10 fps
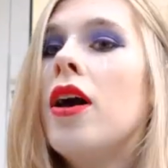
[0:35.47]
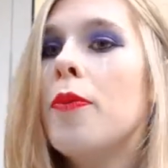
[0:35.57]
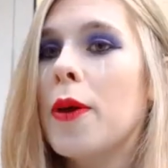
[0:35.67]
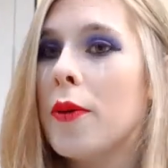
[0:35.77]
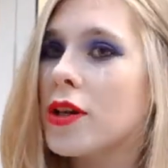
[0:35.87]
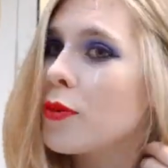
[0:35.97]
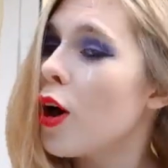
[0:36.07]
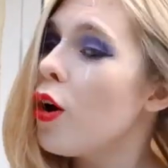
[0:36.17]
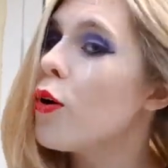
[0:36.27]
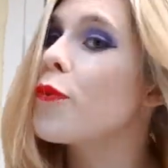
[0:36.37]
People ask me,
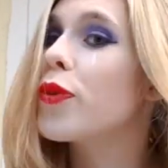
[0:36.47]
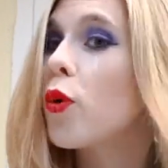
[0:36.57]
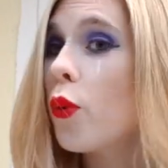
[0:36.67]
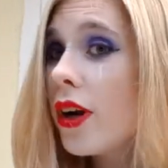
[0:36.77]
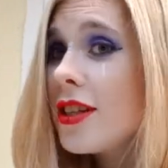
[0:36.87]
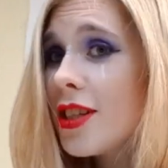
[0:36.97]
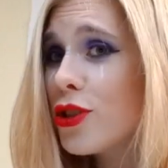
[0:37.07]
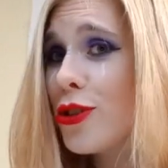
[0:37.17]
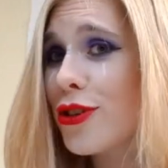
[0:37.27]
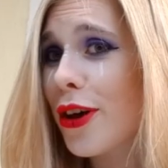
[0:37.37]
oh, why
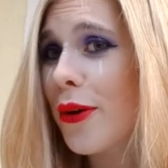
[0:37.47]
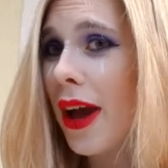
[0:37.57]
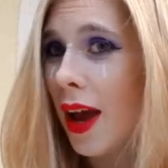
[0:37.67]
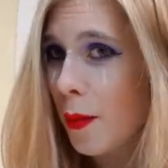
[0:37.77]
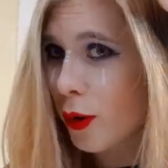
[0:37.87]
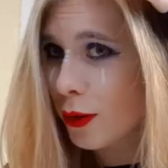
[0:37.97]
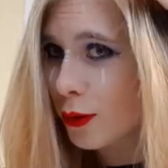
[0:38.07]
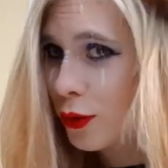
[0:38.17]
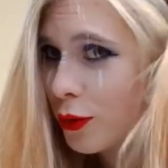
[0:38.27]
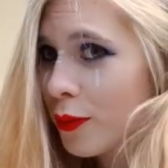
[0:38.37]
did you dye your hair
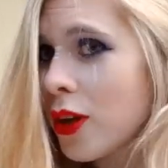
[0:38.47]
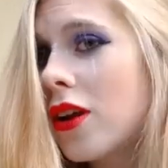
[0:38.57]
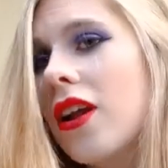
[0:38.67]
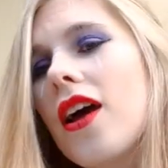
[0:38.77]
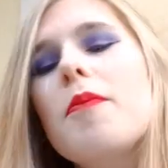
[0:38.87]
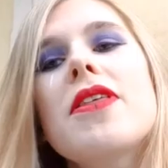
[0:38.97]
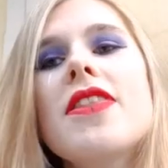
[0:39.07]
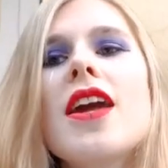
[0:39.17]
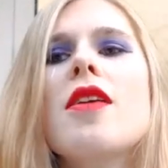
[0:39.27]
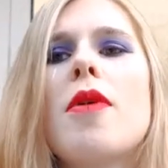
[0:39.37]
blonde? I've been
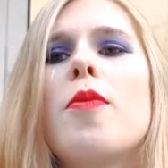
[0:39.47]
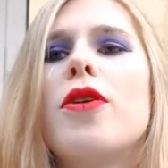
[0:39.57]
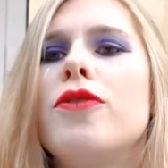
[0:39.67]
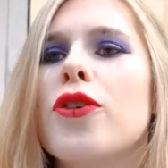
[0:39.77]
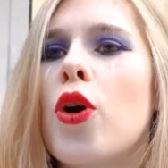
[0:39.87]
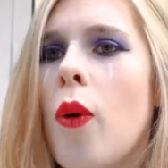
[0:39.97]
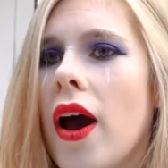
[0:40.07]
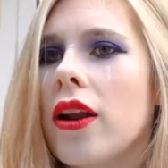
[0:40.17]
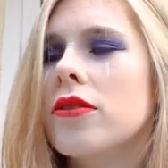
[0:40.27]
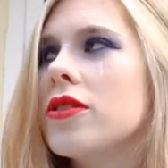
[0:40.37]
thinking about blonde for quite
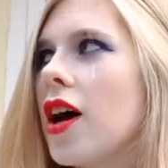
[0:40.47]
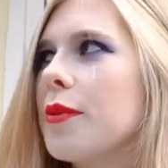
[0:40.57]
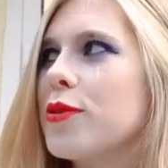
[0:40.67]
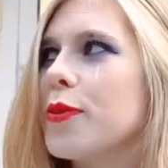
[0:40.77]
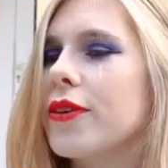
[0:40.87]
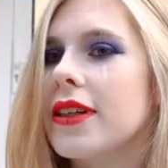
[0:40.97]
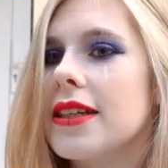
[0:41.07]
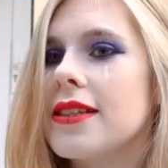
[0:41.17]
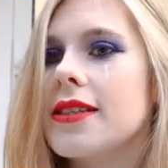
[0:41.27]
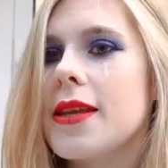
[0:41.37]
a long time, to be
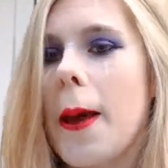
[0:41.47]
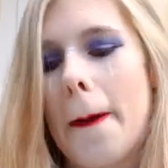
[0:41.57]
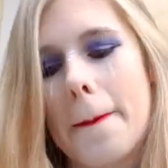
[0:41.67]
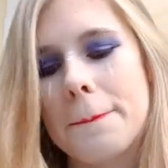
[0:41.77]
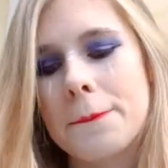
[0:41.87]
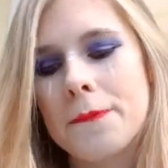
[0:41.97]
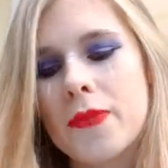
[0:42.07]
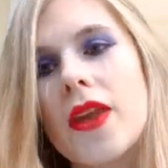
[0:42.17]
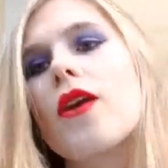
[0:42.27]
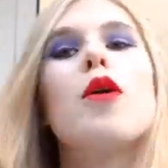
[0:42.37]
honest.
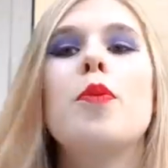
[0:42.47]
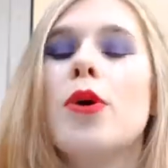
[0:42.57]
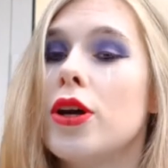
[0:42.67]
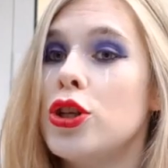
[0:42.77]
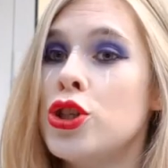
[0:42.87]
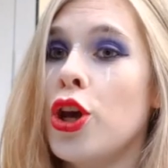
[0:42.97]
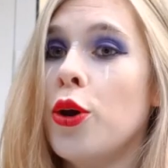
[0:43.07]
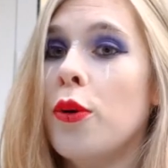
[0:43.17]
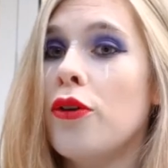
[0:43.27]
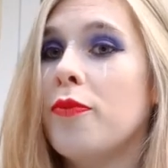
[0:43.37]
But
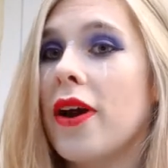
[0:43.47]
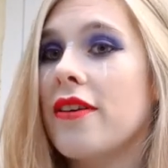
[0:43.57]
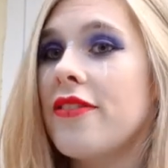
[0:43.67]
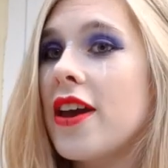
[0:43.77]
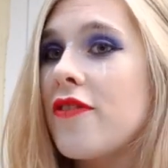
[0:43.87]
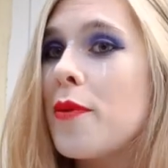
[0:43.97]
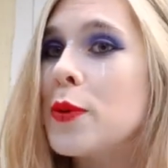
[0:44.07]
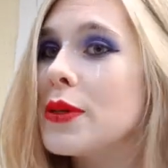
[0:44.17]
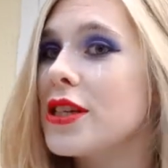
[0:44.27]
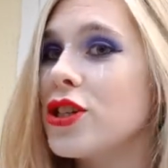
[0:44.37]
two of my favourite
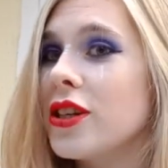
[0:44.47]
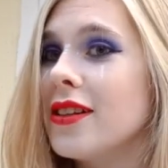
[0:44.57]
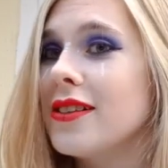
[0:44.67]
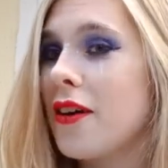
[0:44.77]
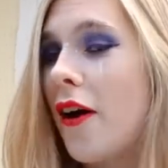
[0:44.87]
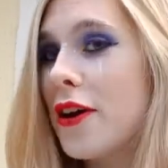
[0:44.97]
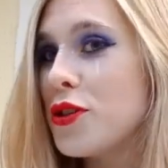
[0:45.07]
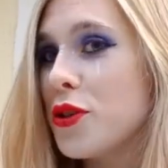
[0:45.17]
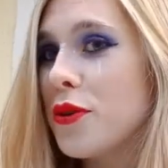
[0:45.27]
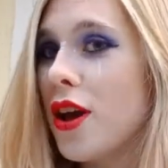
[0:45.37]
musicians that I
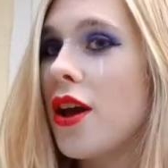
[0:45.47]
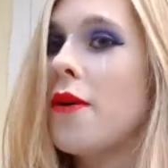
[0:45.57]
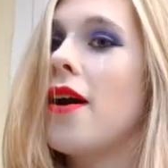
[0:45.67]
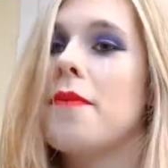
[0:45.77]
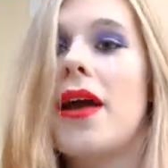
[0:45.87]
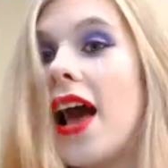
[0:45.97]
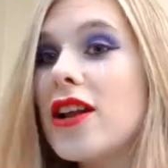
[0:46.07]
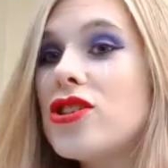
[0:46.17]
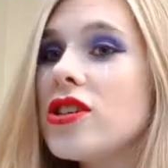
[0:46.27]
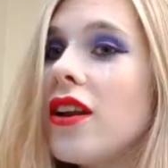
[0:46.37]
do know,
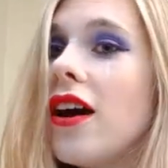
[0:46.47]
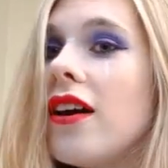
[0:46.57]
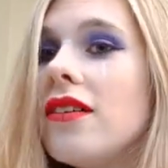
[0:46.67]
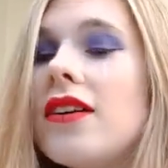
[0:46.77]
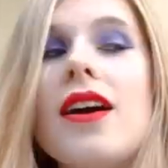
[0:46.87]
Angelo